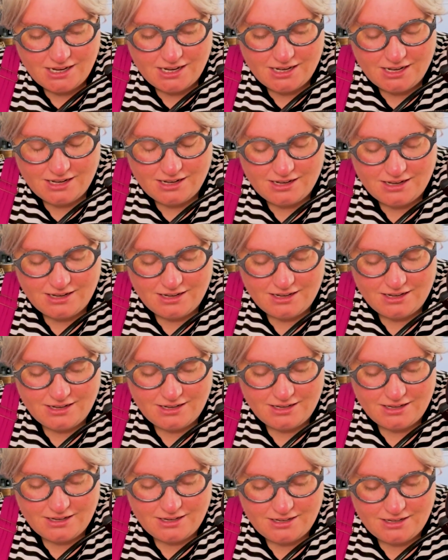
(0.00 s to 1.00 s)

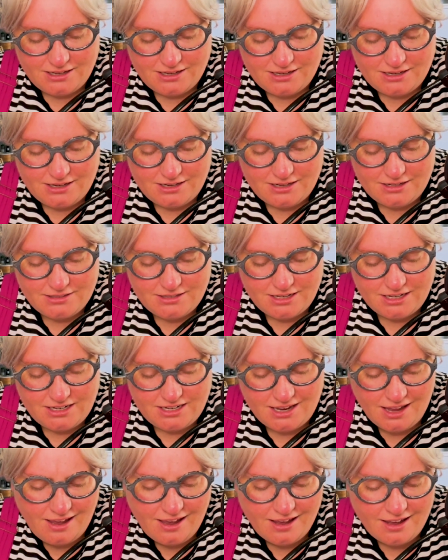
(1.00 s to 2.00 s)
I was
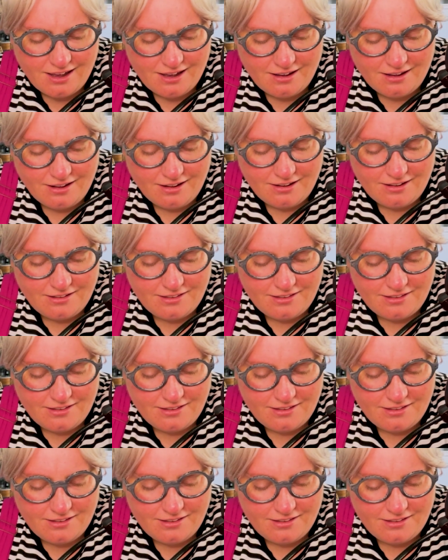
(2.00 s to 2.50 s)
like, yeah,